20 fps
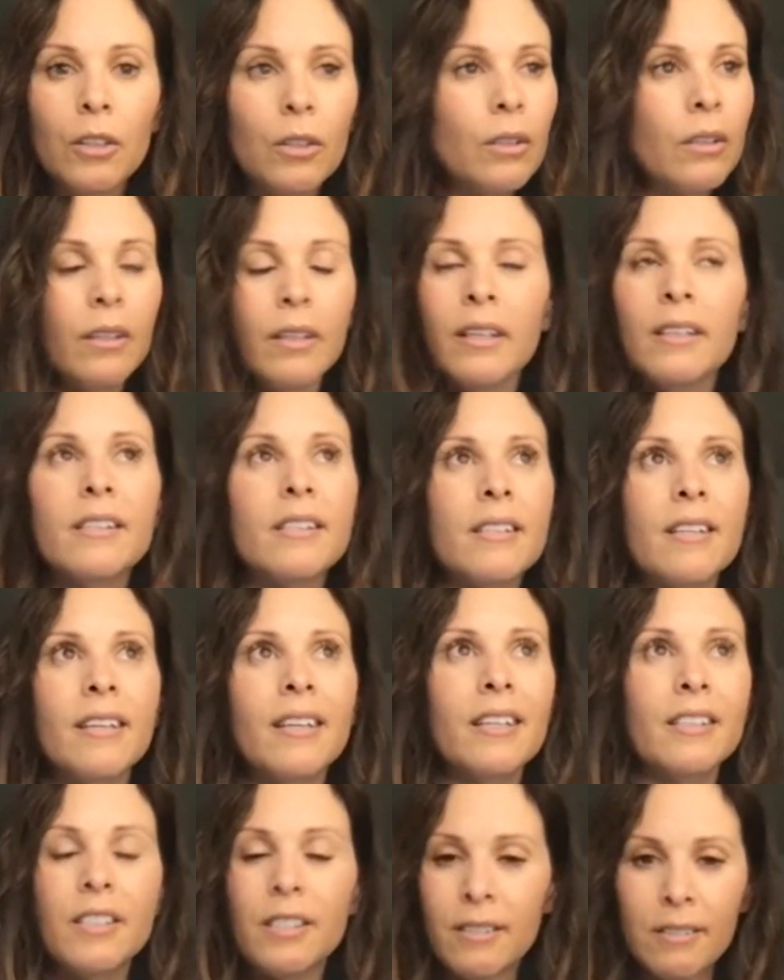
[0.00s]

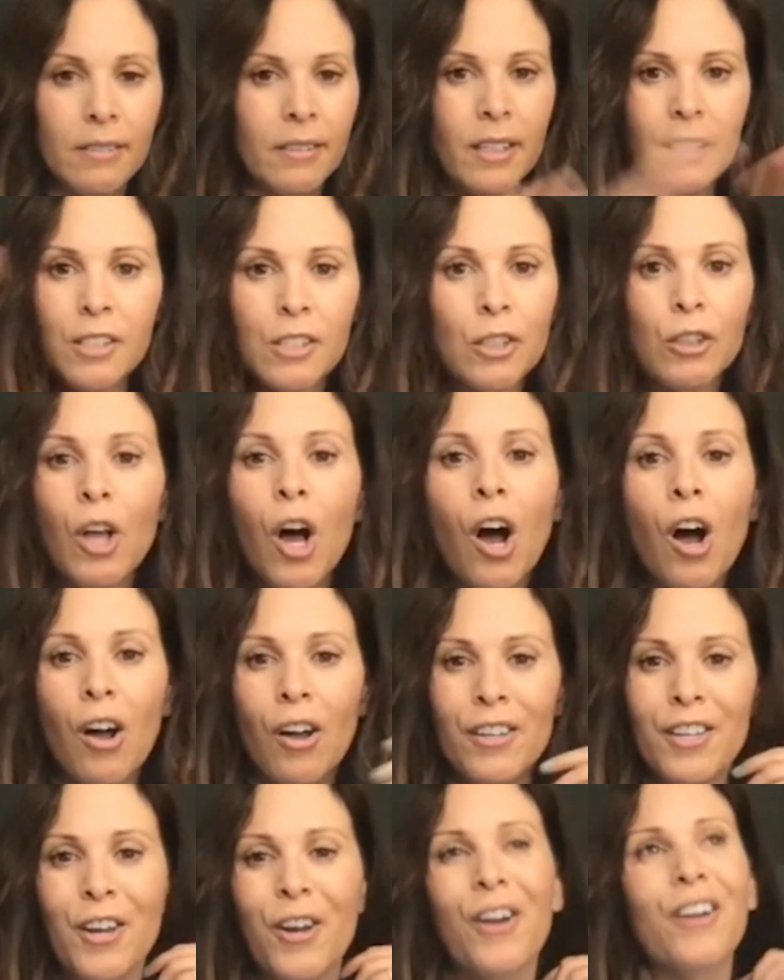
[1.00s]
It's law.
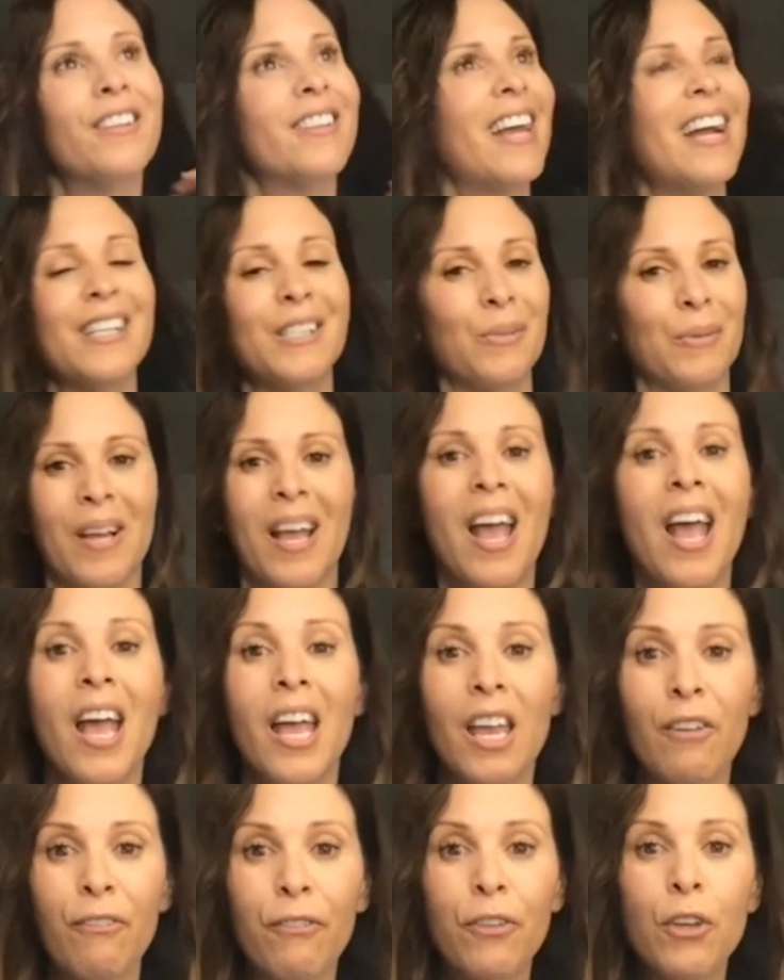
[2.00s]
That's what,
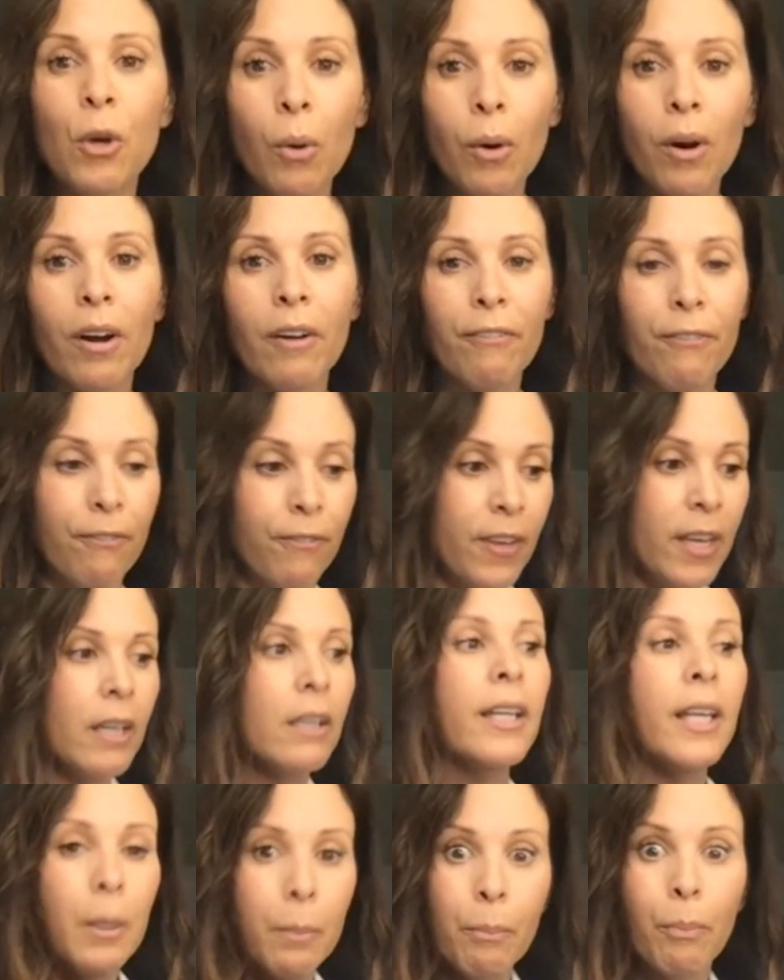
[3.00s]
if you're
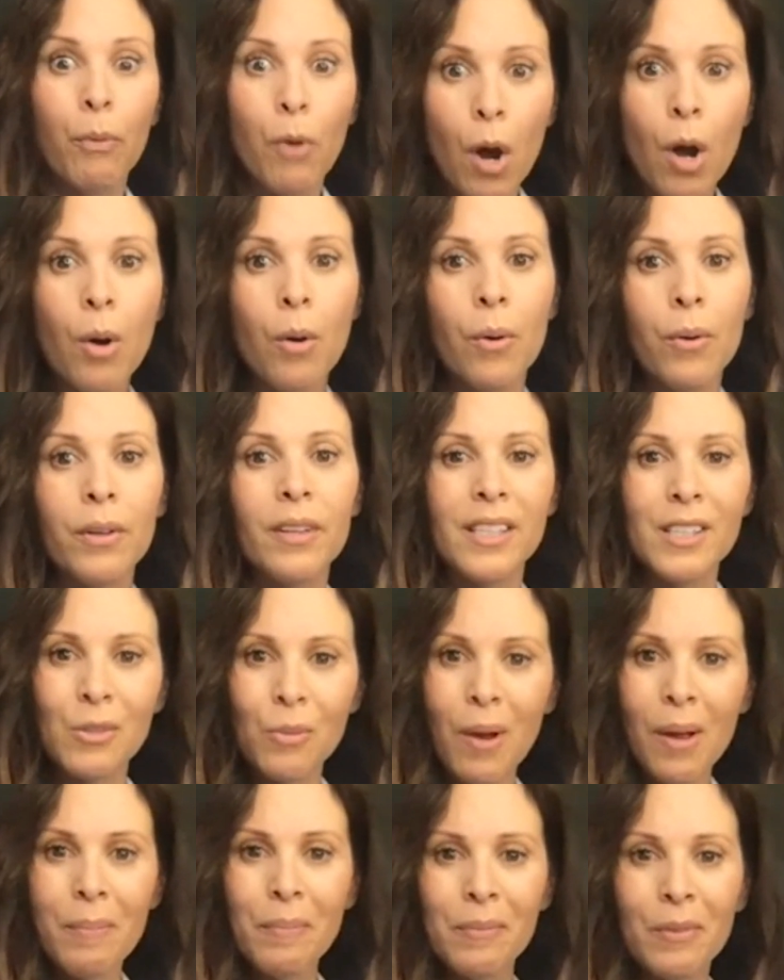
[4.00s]
feeling broke, that's why
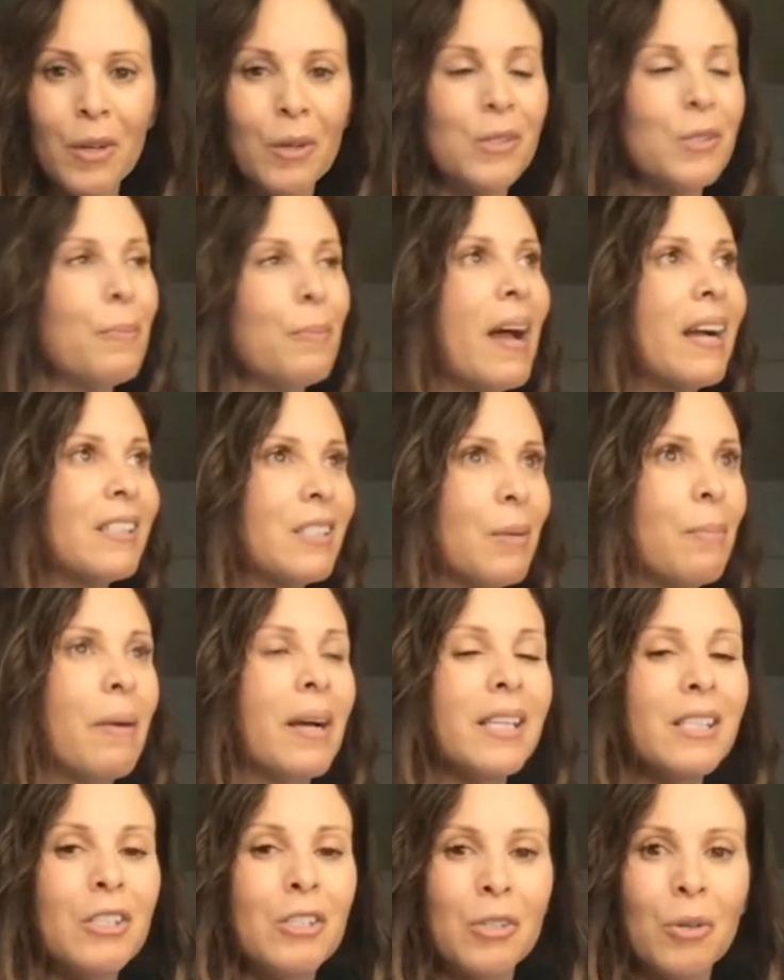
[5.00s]
it goes back to my
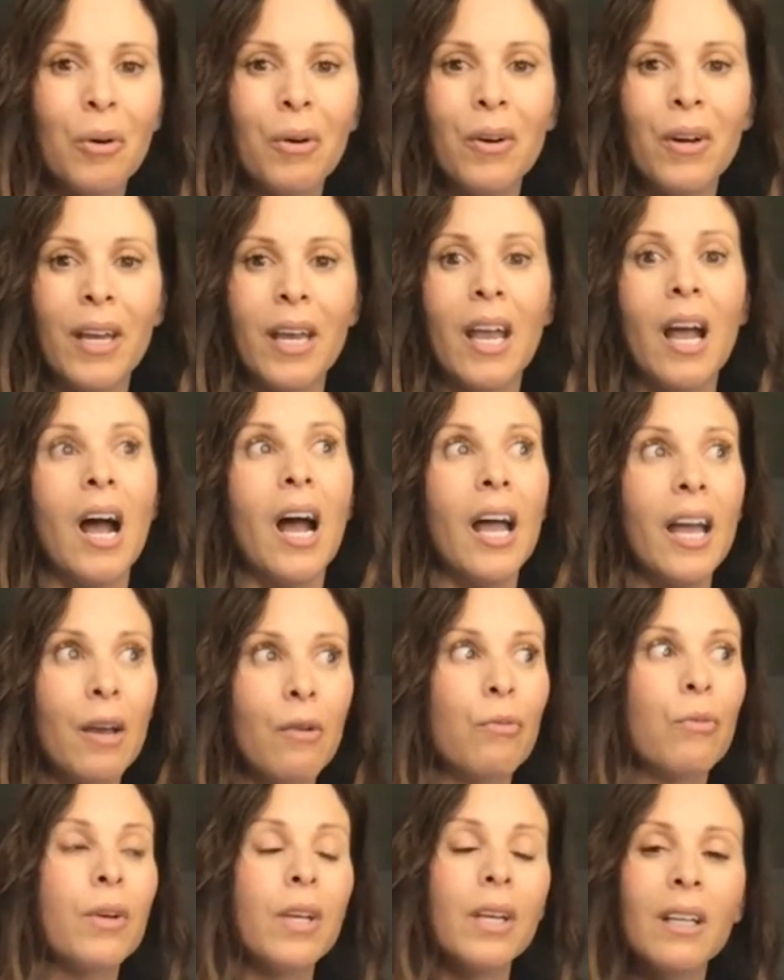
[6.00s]
story. I
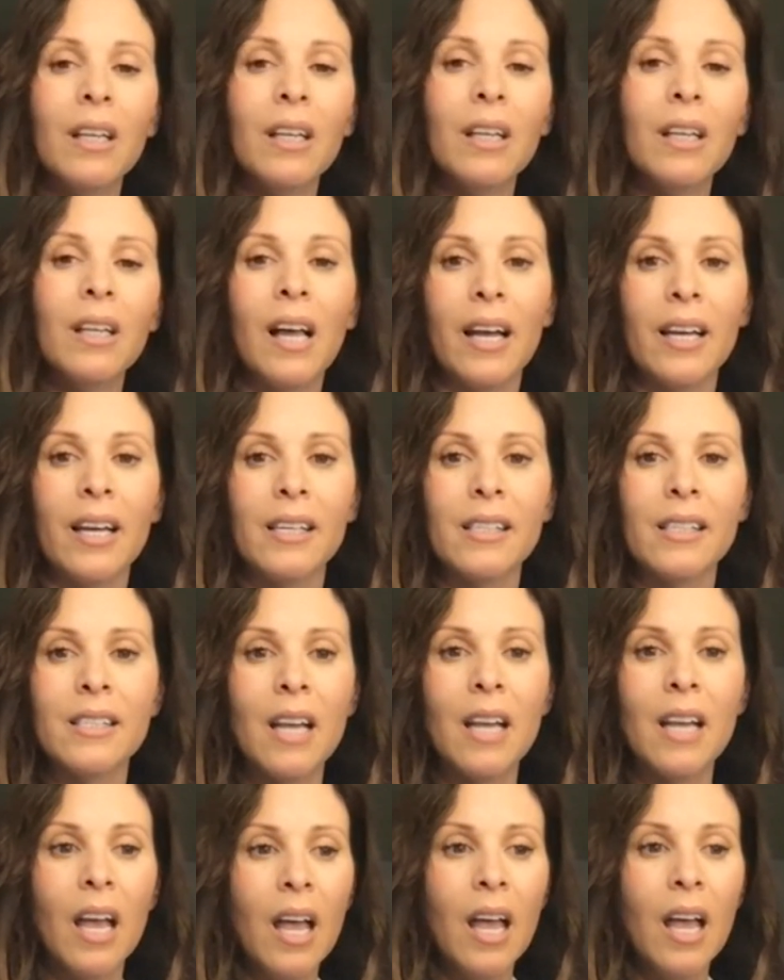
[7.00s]

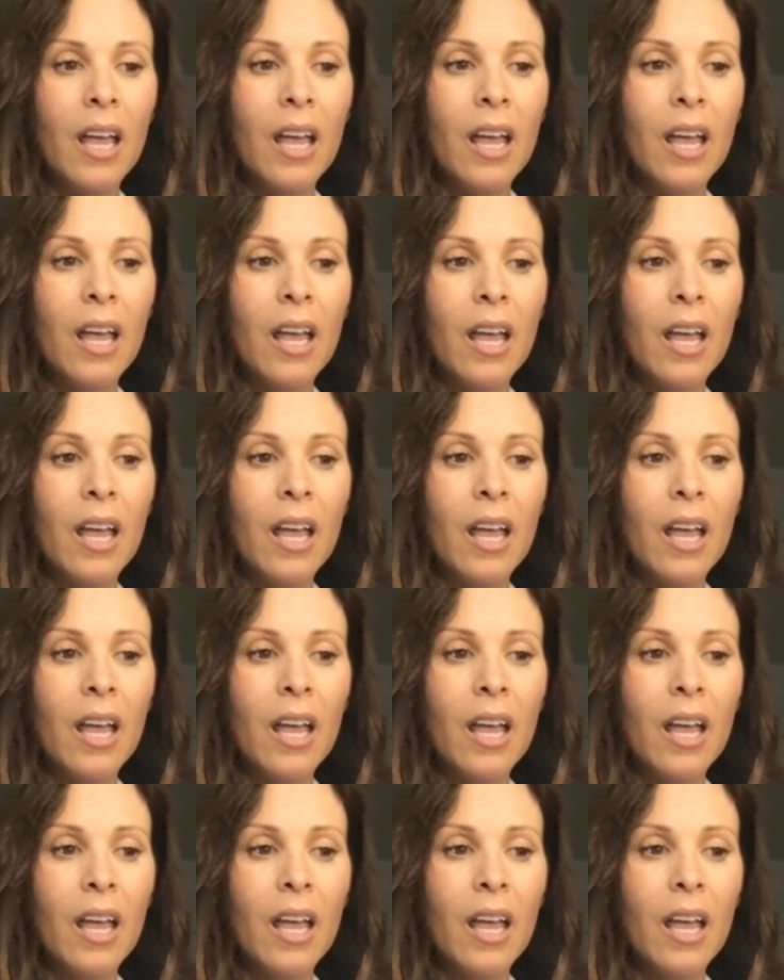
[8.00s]
realized if